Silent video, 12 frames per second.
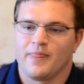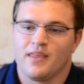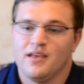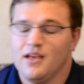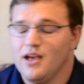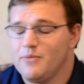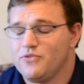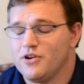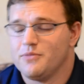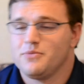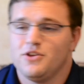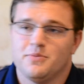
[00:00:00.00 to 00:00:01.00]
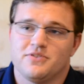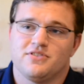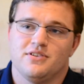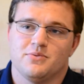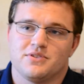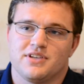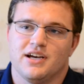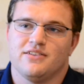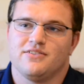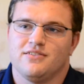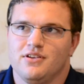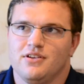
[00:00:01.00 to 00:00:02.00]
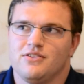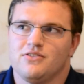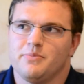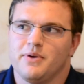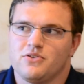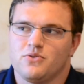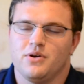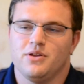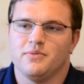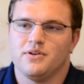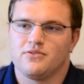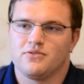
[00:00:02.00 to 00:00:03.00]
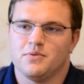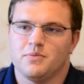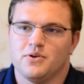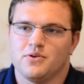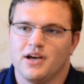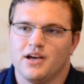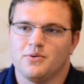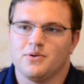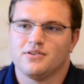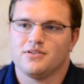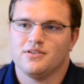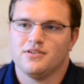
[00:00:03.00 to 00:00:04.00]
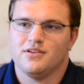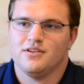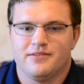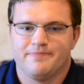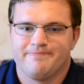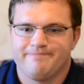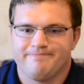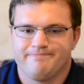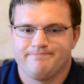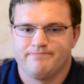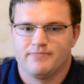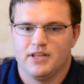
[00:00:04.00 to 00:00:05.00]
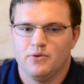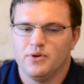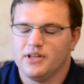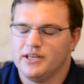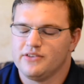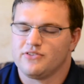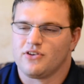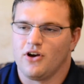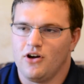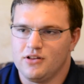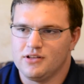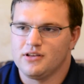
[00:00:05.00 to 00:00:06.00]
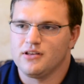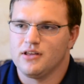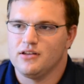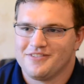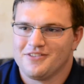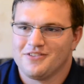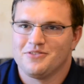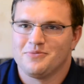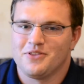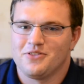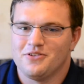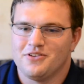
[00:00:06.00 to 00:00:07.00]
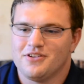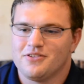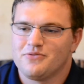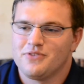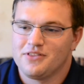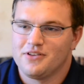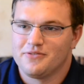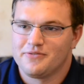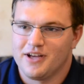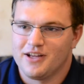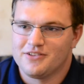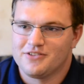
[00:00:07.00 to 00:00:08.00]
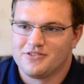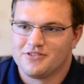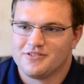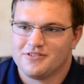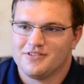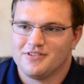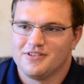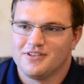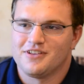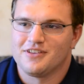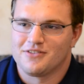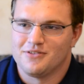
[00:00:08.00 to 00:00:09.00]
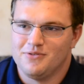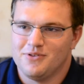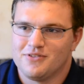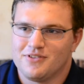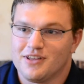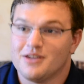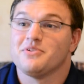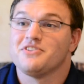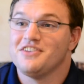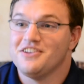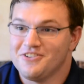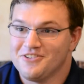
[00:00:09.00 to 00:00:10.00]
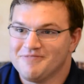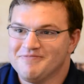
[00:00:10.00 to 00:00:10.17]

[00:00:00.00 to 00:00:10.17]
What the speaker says: I'm from Cuba City, Wisconsin. It's about 20 minutes from Dubuque, Iowa. It really is a calling, and this is my fifth year of college. It gets confusing, and I'm a senior.